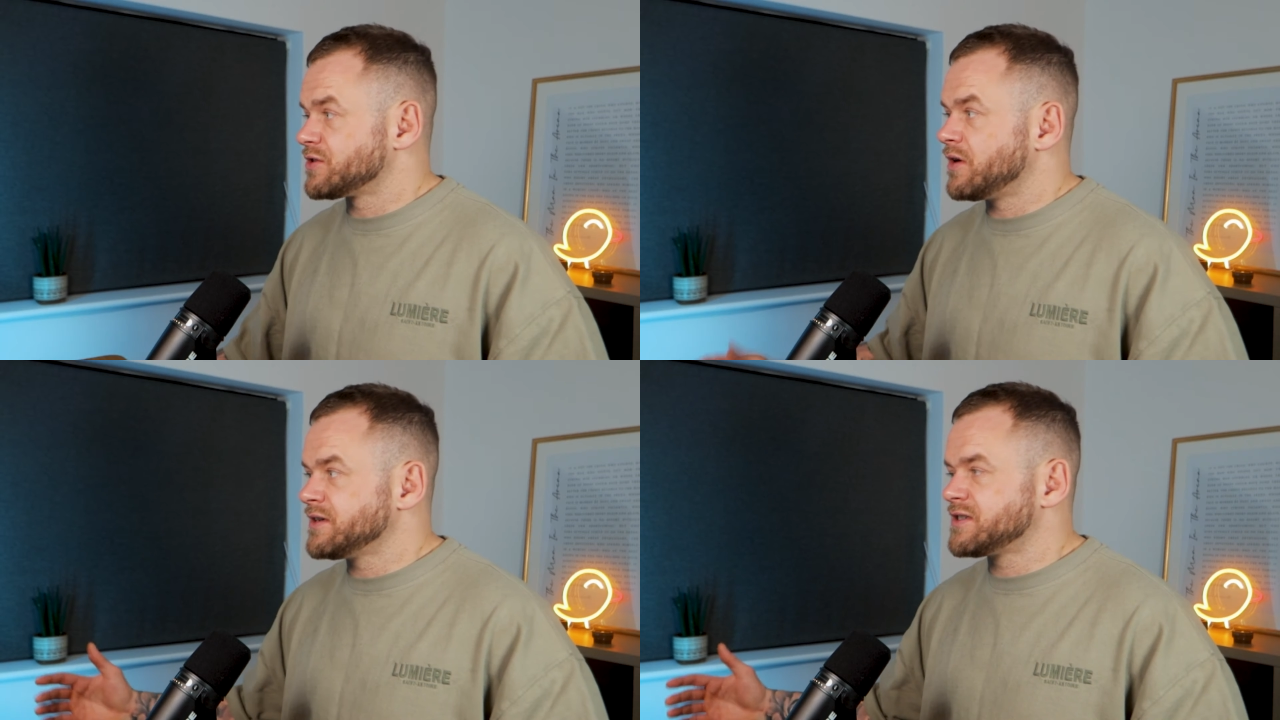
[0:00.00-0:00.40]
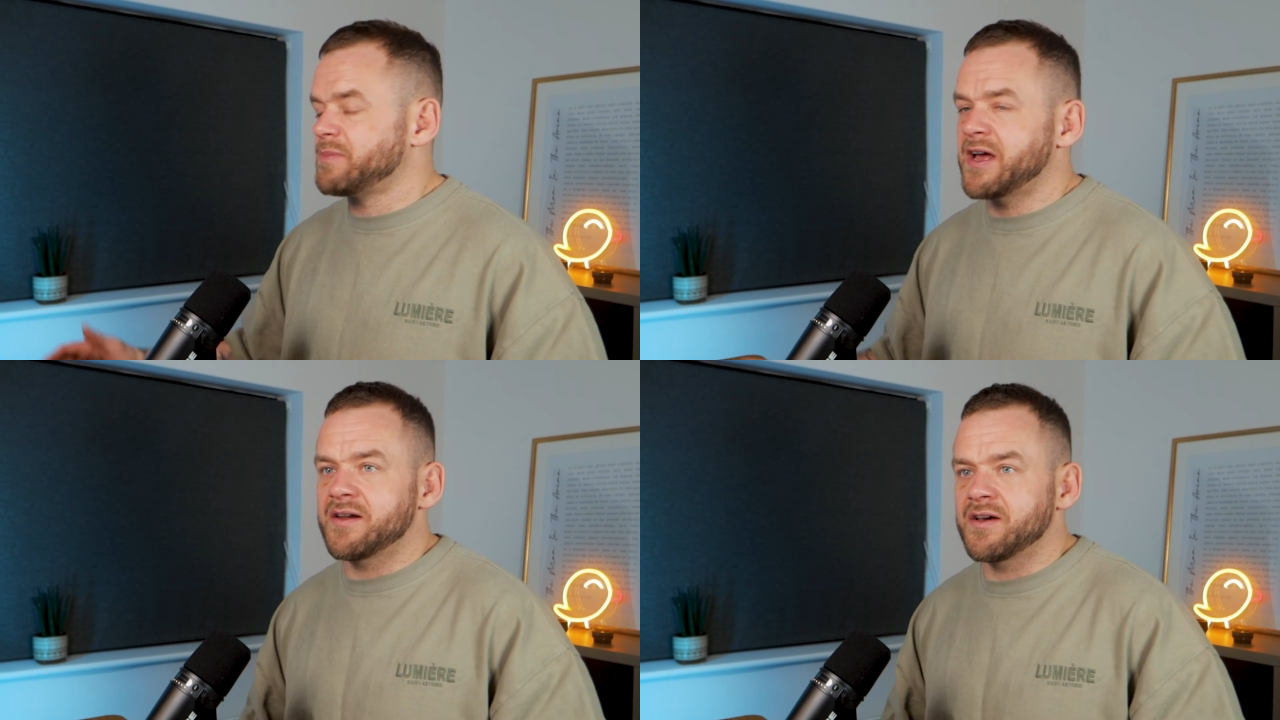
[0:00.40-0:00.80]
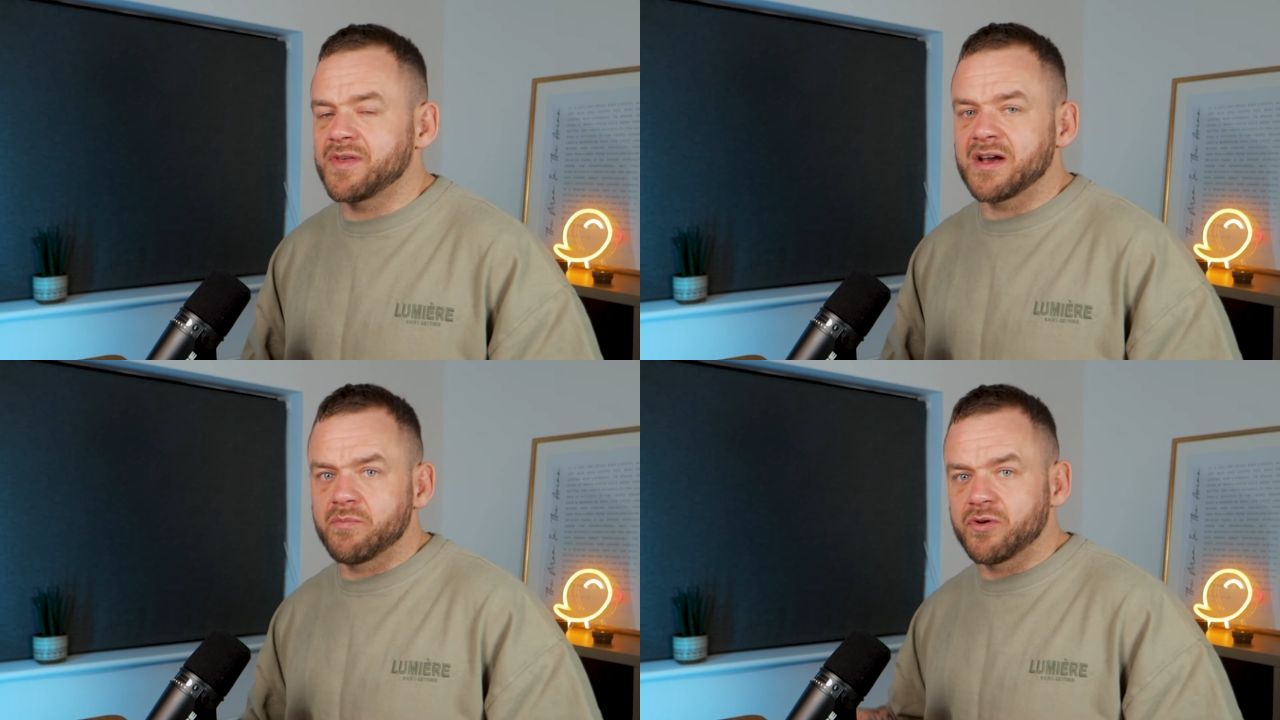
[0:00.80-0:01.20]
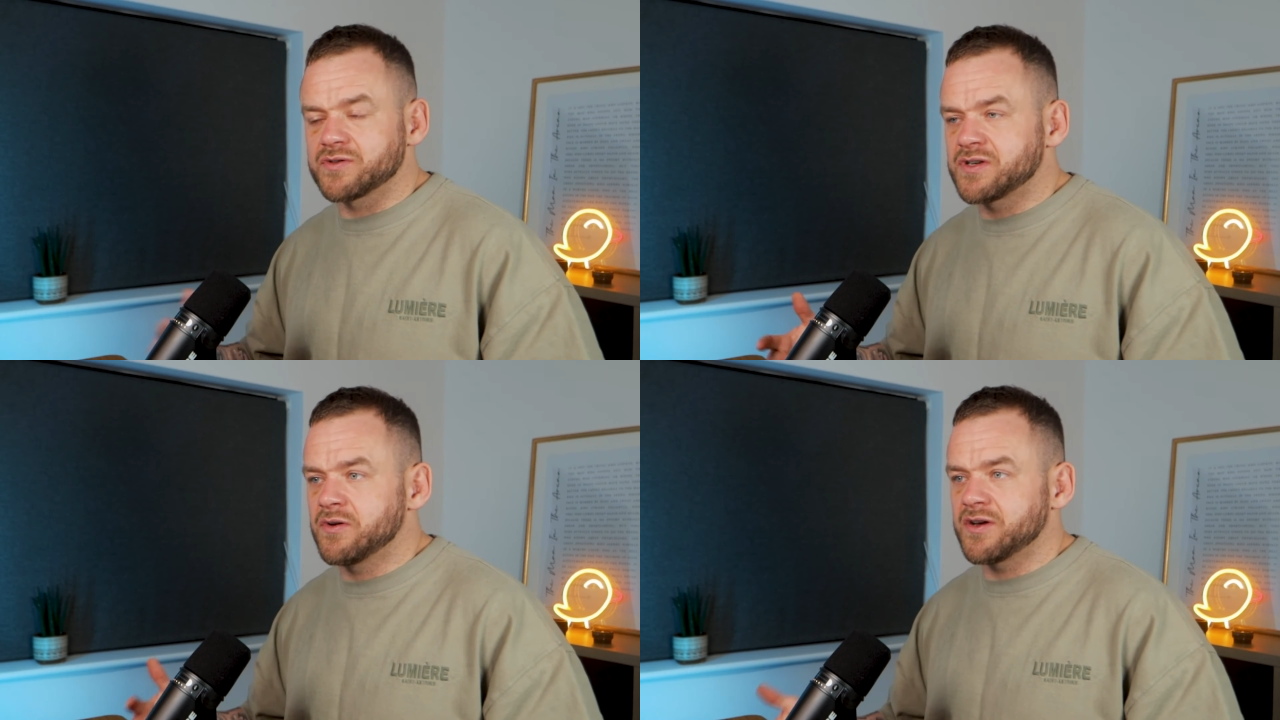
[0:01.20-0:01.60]
So I spent, I think I
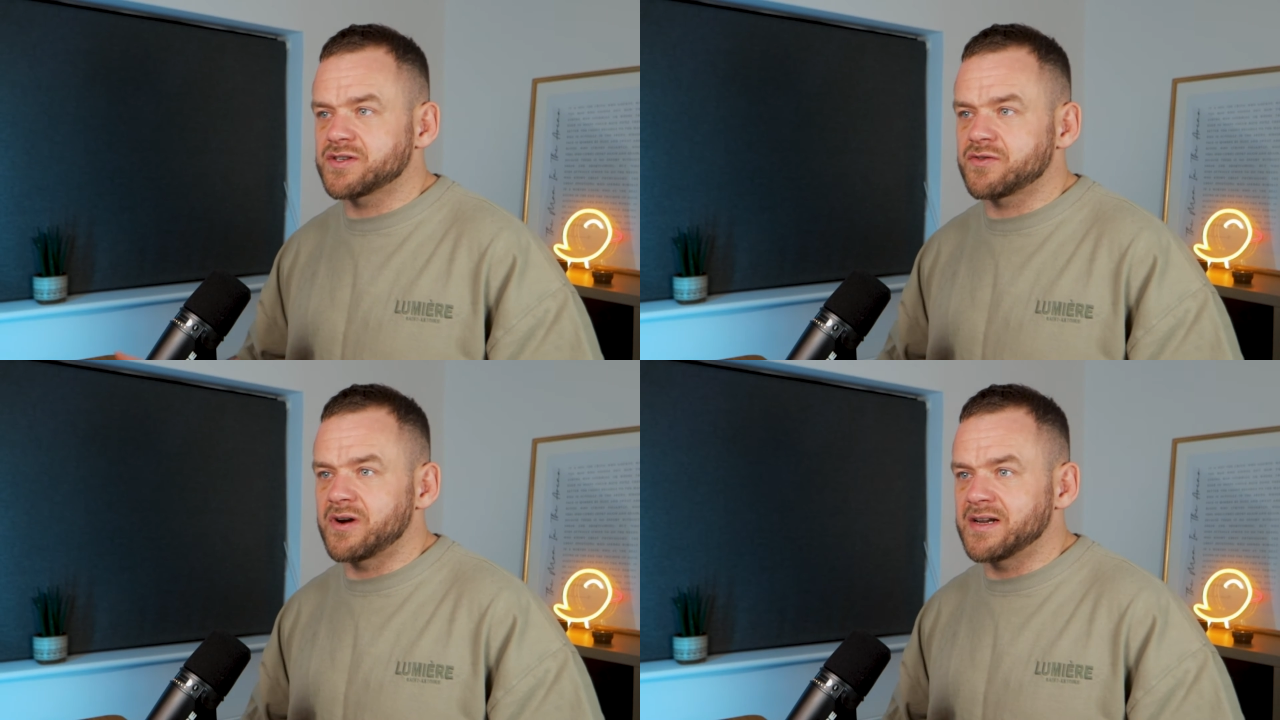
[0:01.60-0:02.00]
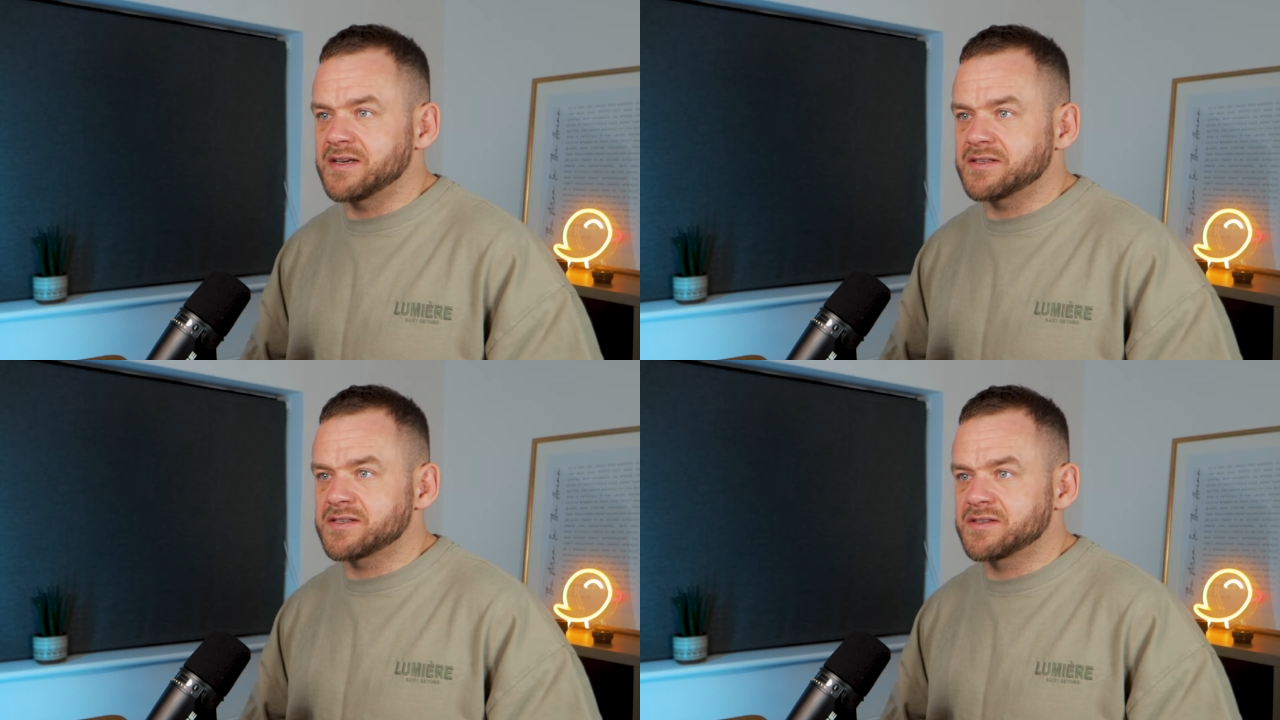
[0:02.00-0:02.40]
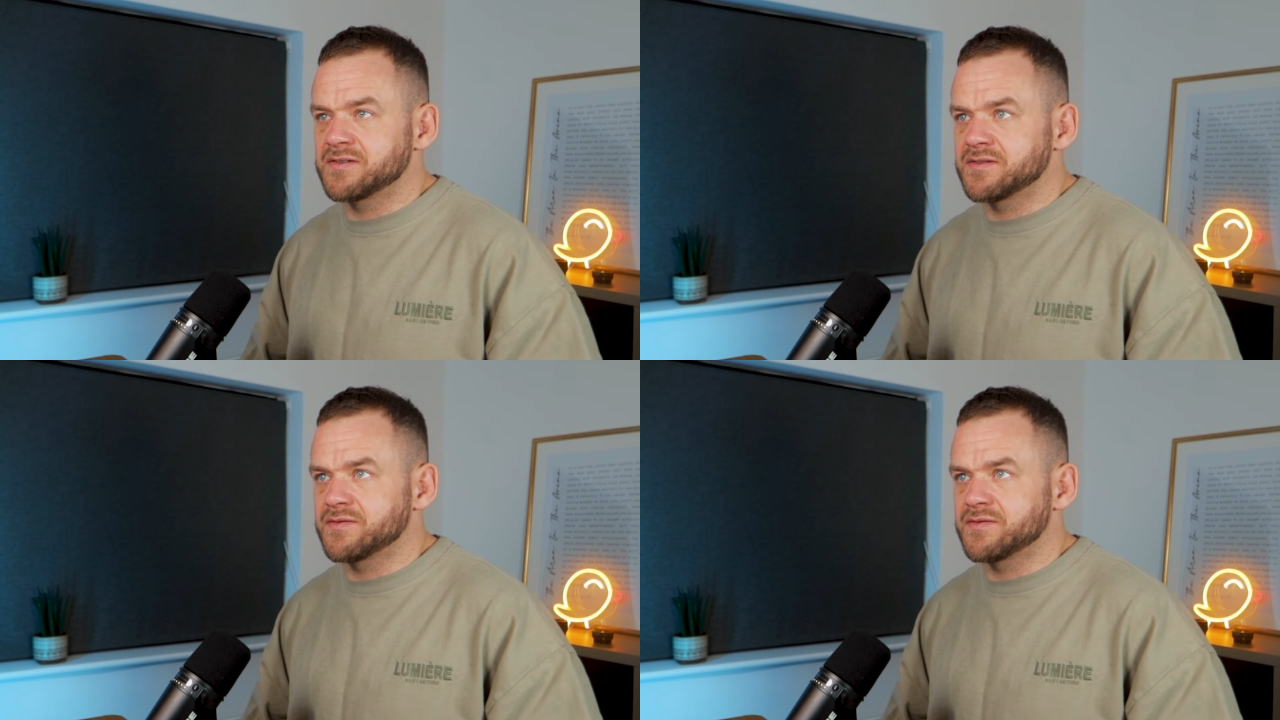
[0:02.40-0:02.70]
bought two lots of credits